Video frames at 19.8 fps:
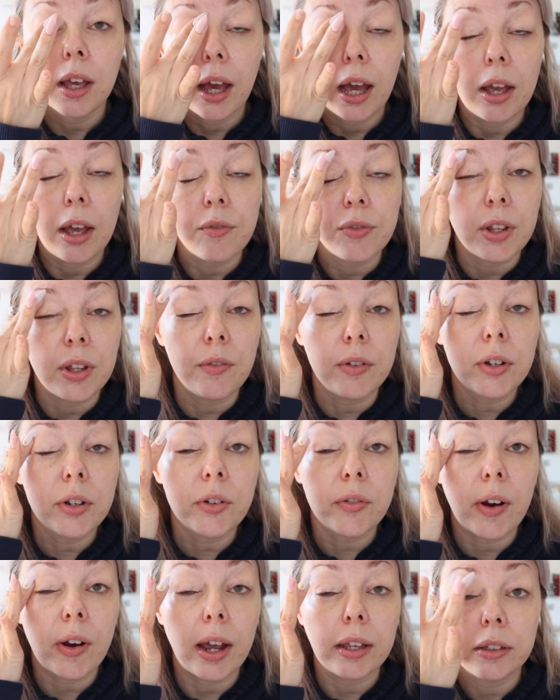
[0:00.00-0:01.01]
I've never
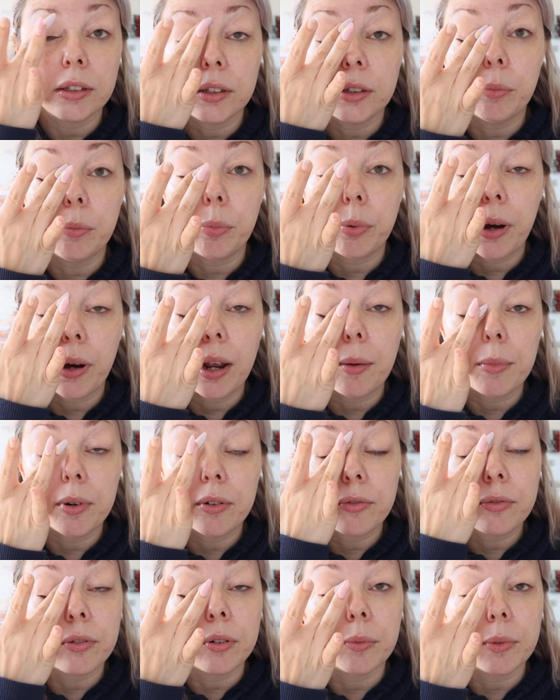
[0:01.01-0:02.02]
tried the primer
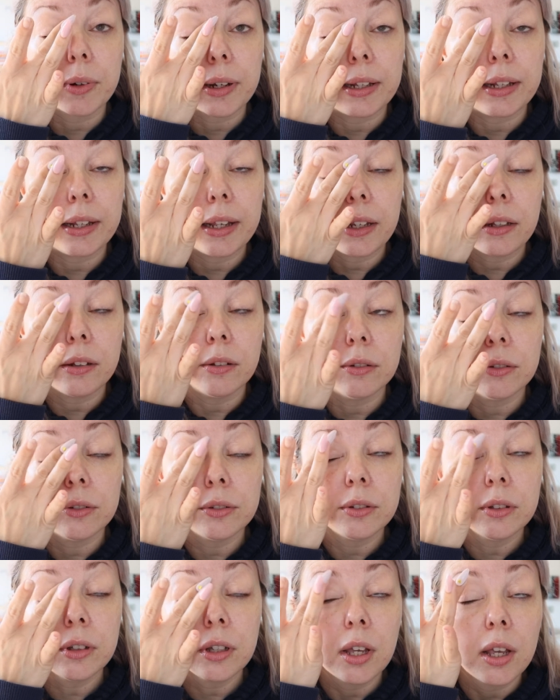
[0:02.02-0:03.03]
from Kaleidos.